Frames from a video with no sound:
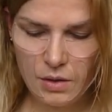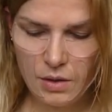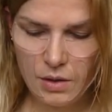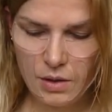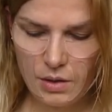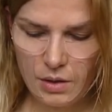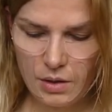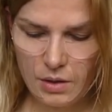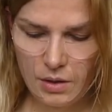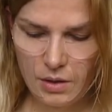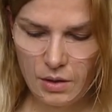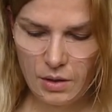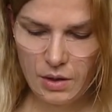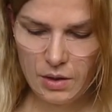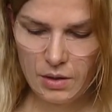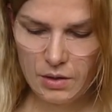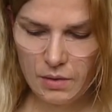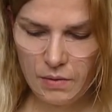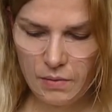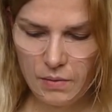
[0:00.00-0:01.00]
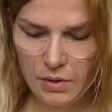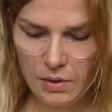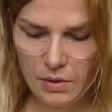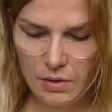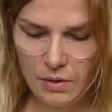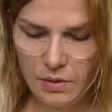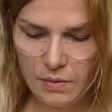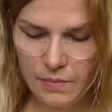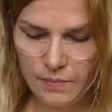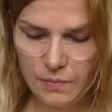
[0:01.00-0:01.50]
And then the last one
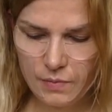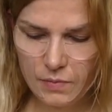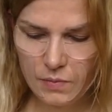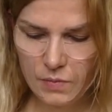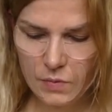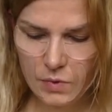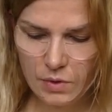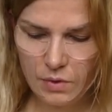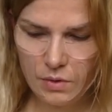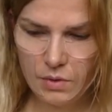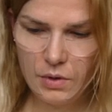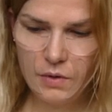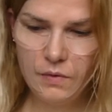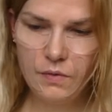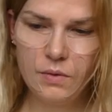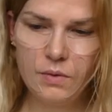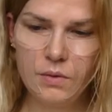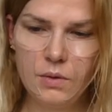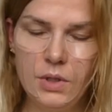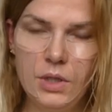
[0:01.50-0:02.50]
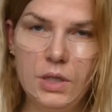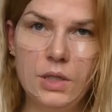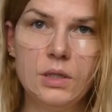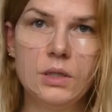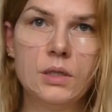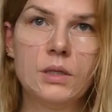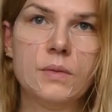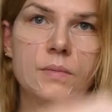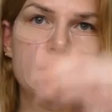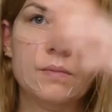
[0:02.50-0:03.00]
on the forehead.